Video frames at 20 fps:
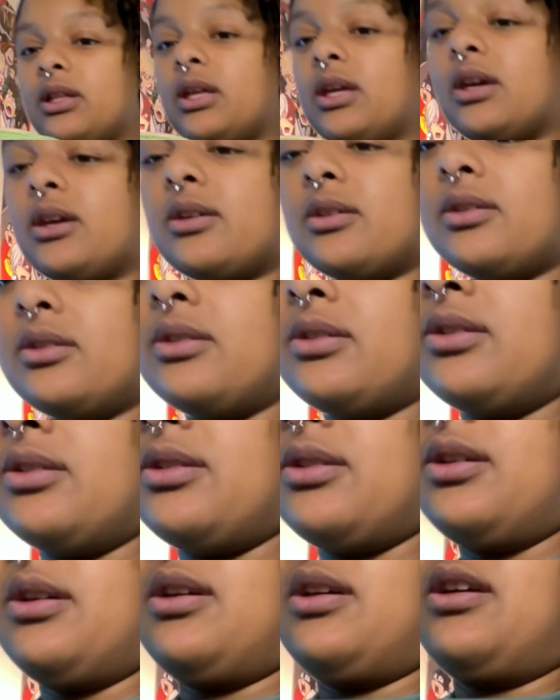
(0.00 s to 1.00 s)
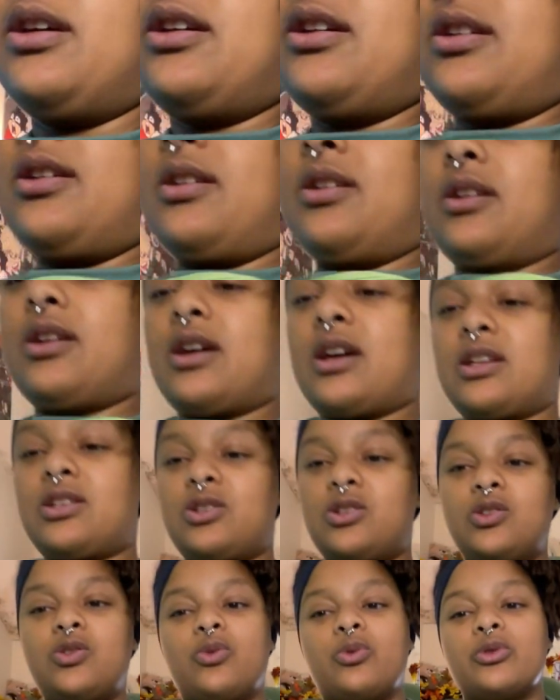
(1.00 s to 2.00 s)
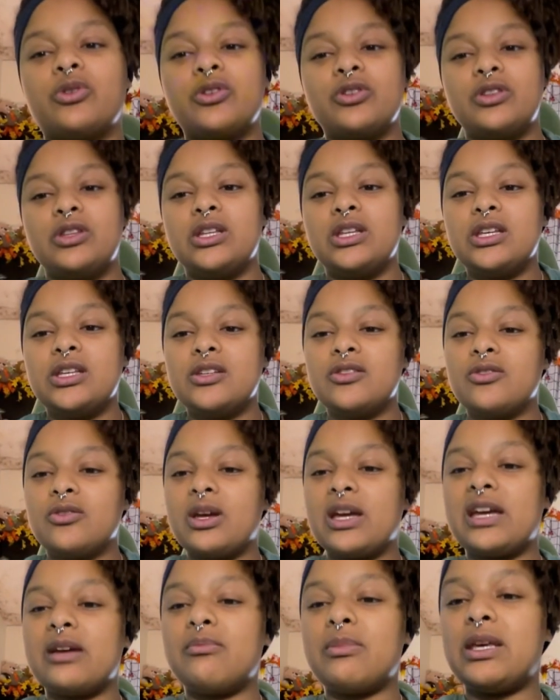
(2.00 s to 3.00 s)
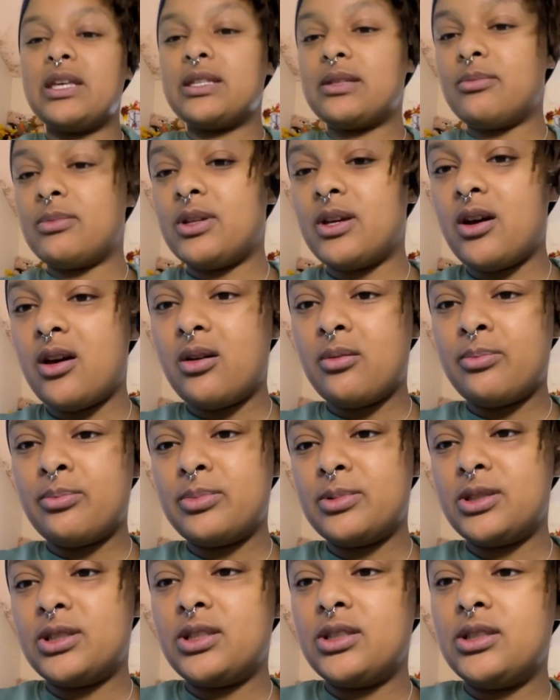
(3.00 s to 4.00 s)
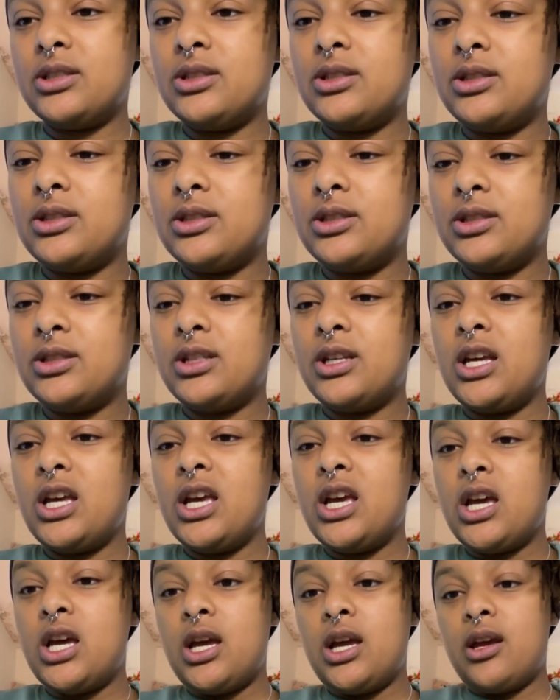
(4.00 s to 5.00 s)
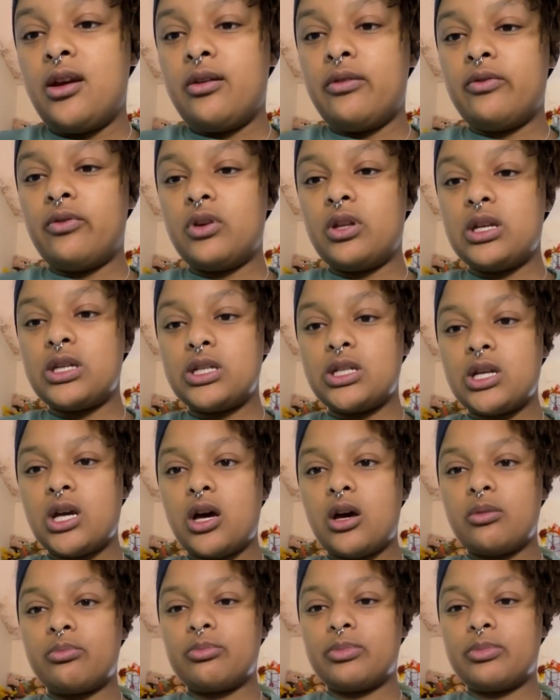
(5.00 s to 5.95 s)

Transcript: it. I just ordered these so I can make some tops for the shop.